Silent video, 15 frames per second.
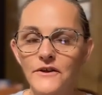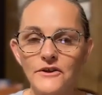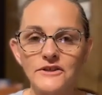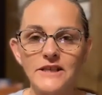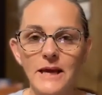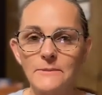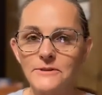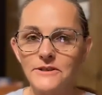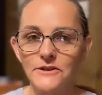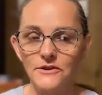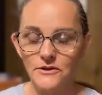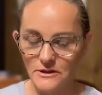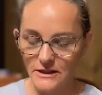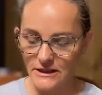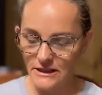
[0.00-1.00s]
There's
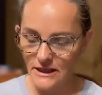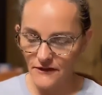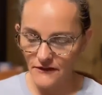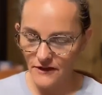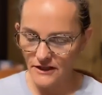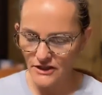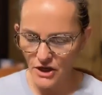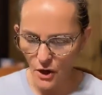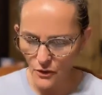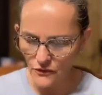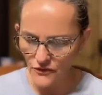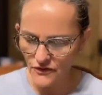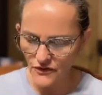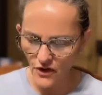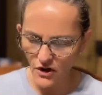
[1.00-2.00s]
absolutely nothing.
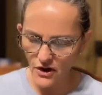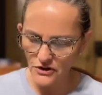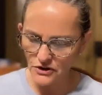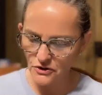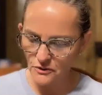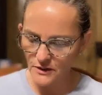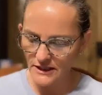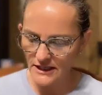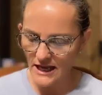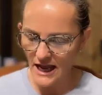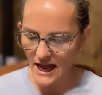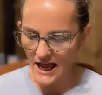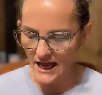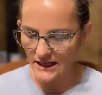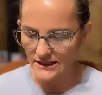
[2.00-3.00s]
No thought you can
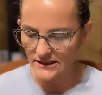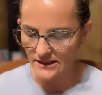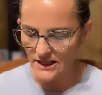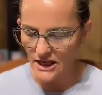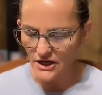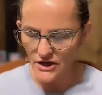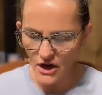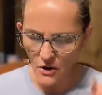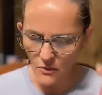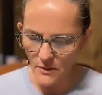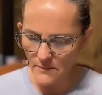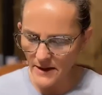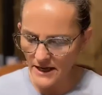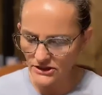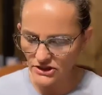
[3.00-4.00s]
hide.
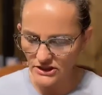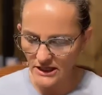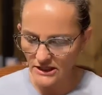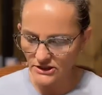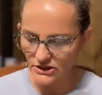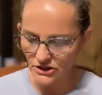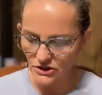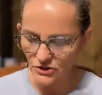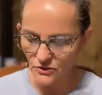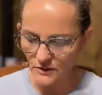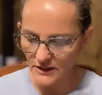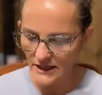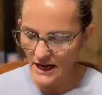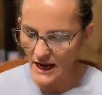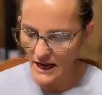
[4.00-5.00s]
No imagination
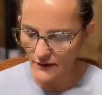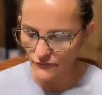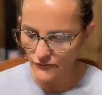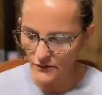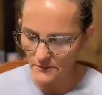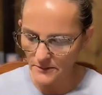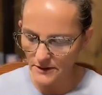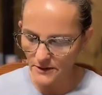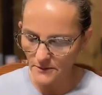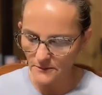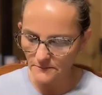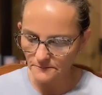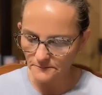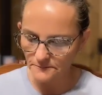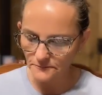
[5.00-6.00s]
you can hide from
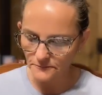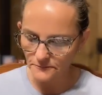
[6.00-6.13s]
him.